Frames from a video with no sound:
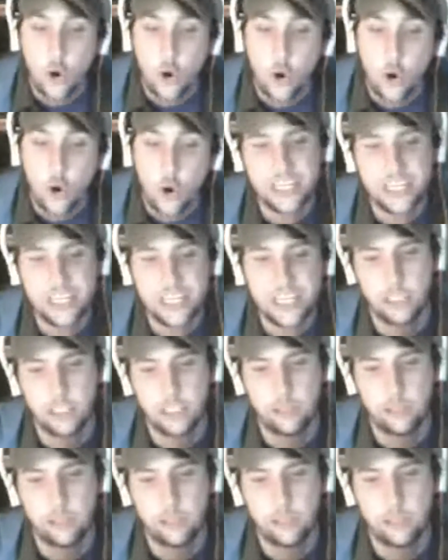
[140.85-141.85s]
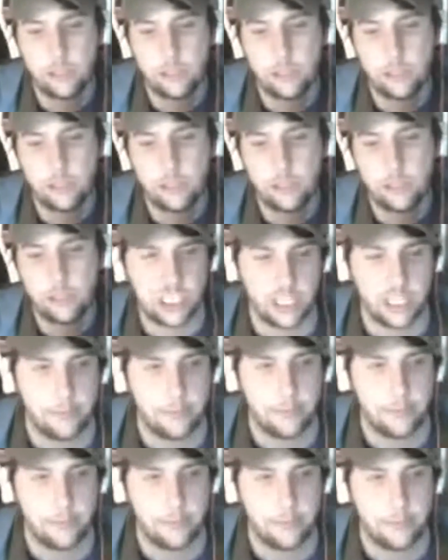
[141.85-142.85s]
which will essentially
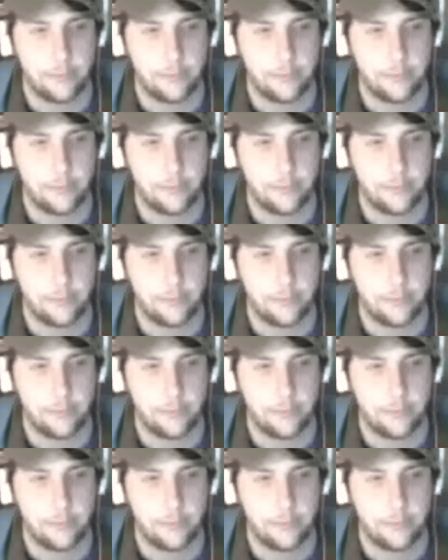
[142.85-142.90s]
make